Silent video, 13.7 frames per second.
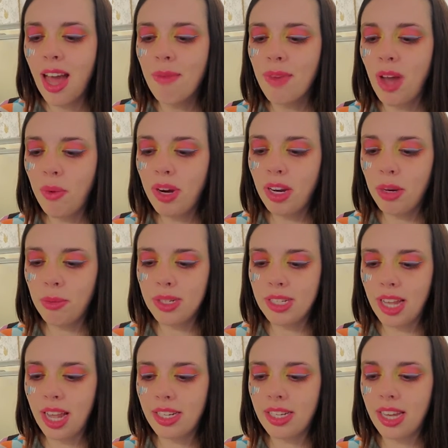Not
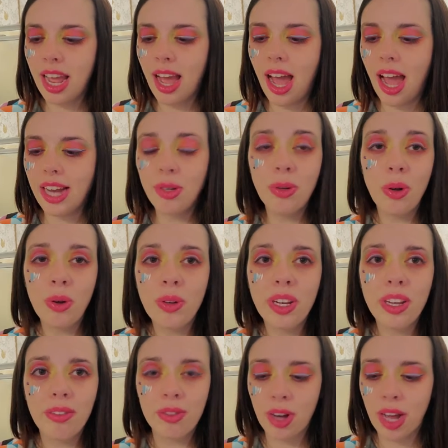100%. I don't know who to
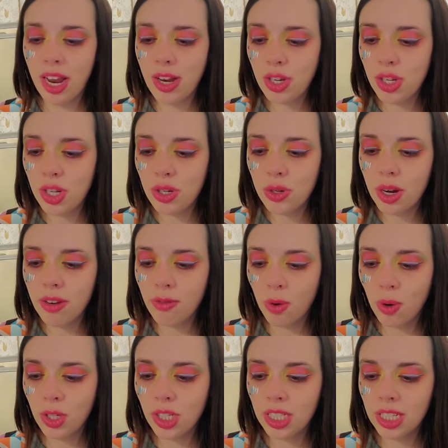give credit to,
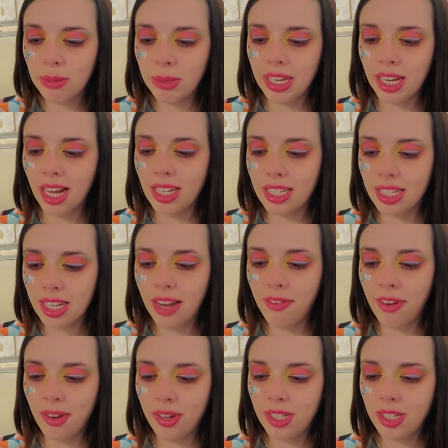unfortunately, because I
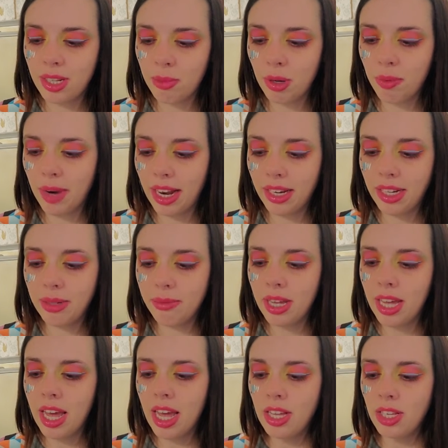found it somewhere random.
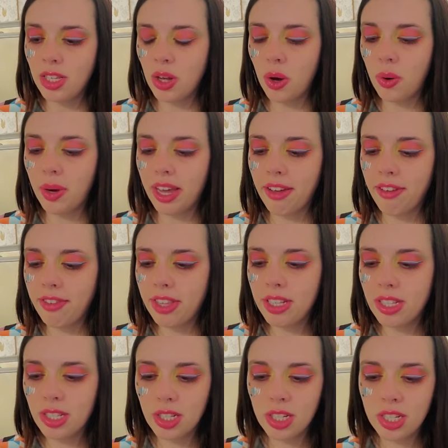So if
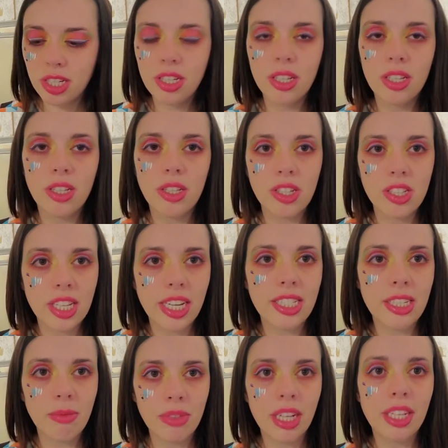this look looks like
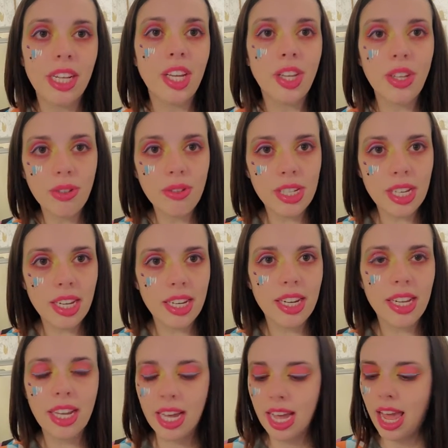something that you
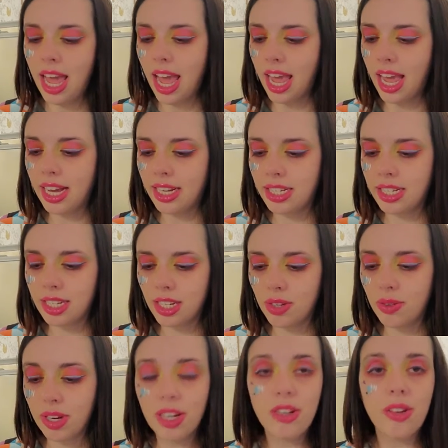did and you
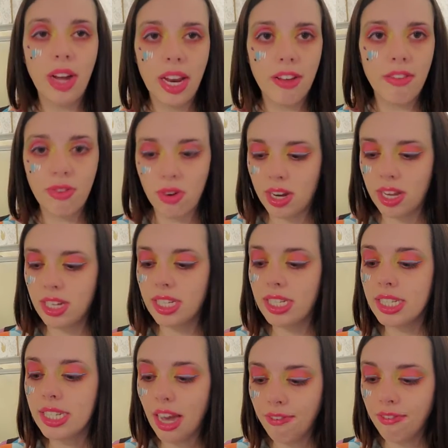need credit for it,
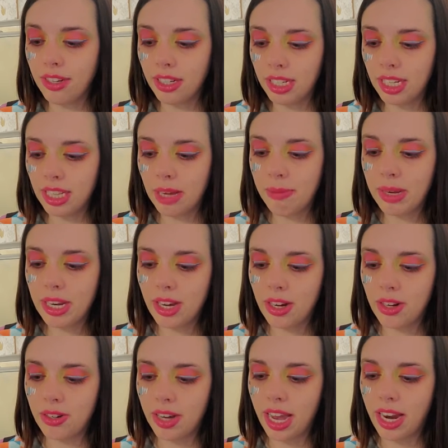definitely let me
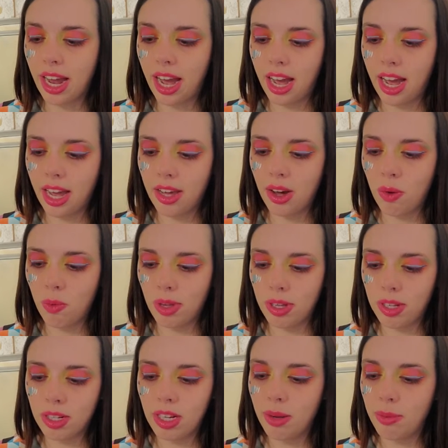know and I
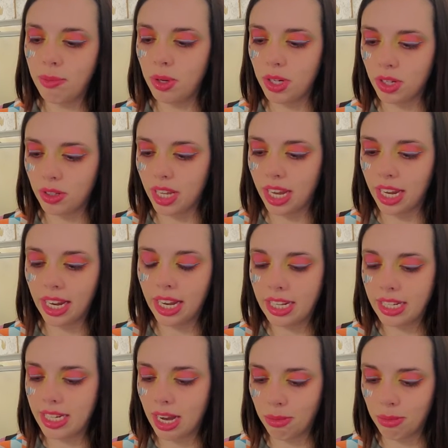will put your link
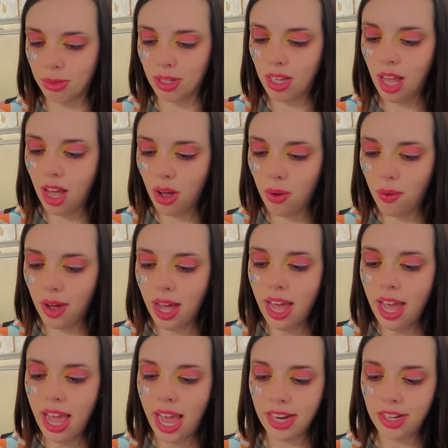down below
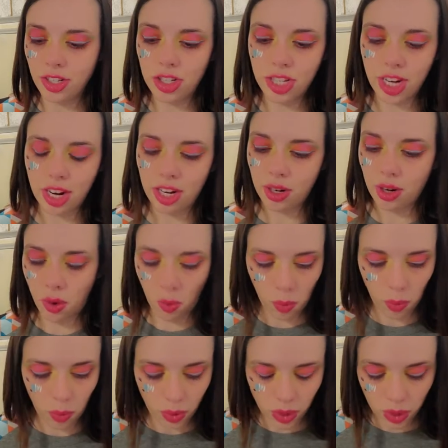and share
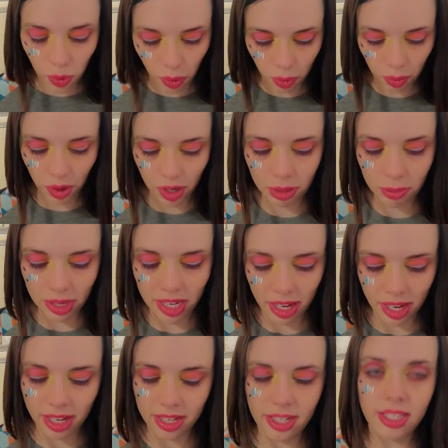your work
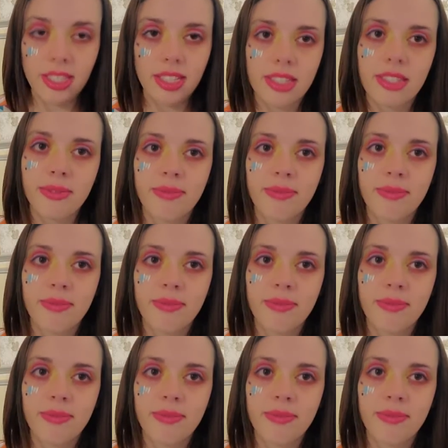because